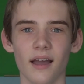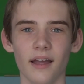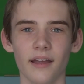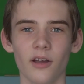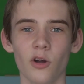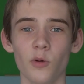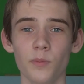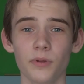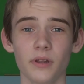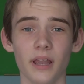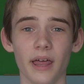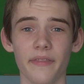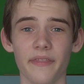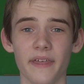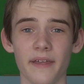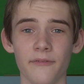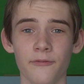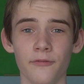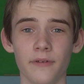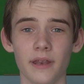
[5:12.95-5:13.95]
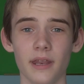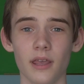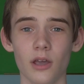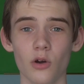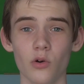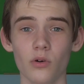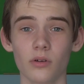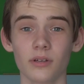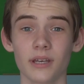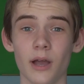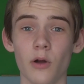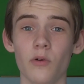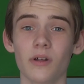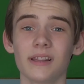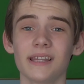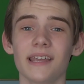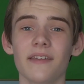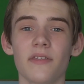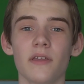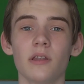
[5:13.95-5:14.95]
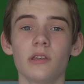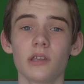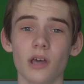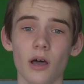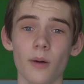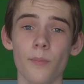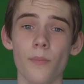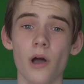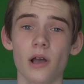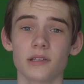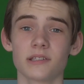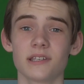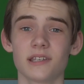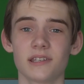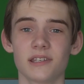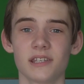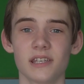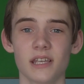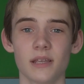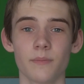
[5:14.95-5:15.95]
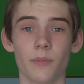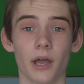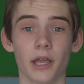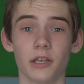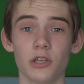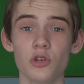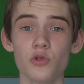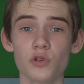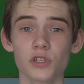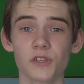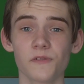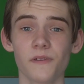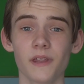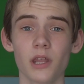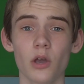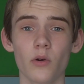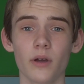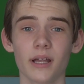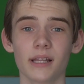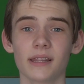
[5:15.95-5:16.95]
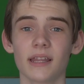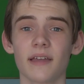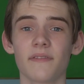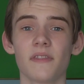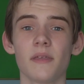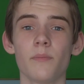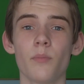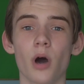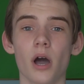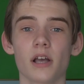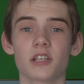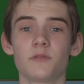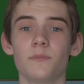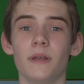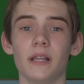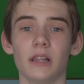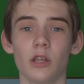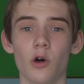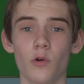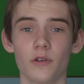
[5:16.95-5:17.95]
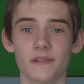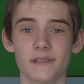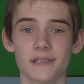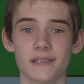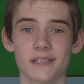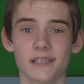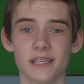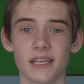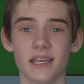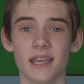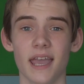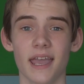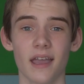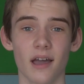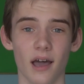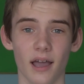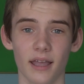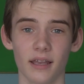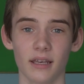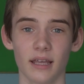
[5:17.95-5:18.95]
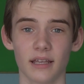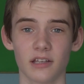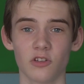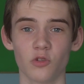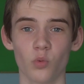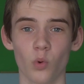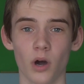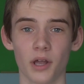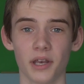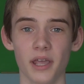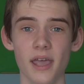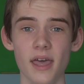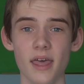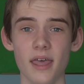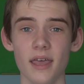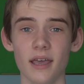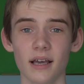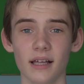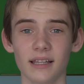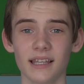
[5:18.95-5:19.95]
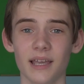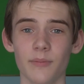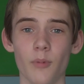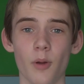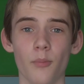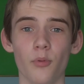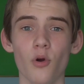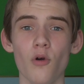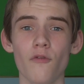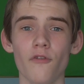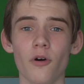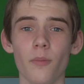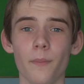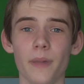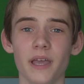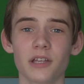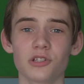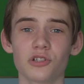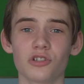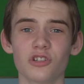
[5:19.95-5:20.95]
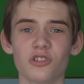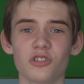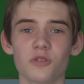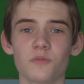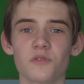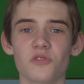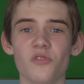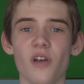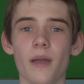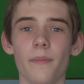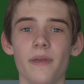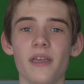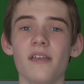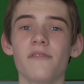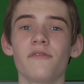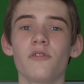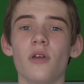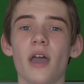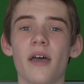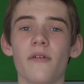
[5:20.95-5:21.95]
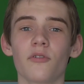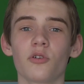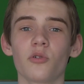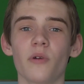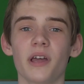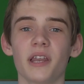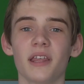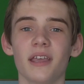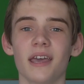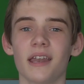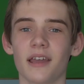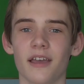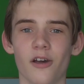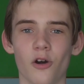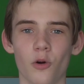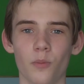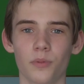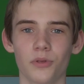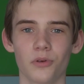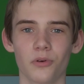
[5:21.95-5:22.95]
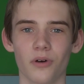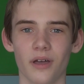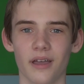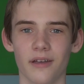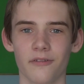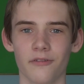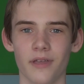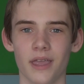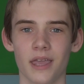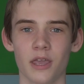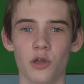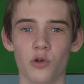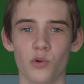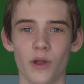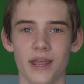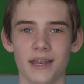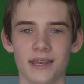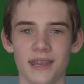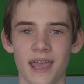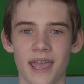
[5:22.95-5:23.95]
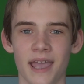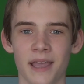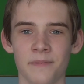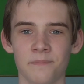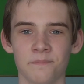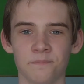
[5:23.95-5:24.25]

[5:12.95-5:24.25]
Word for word: I hope you liked that video. Now click the top box to see my newest video and click the box below to see a highlighted one. Click my profile picture to subscribe if you haven't already, and I hope you have a great day.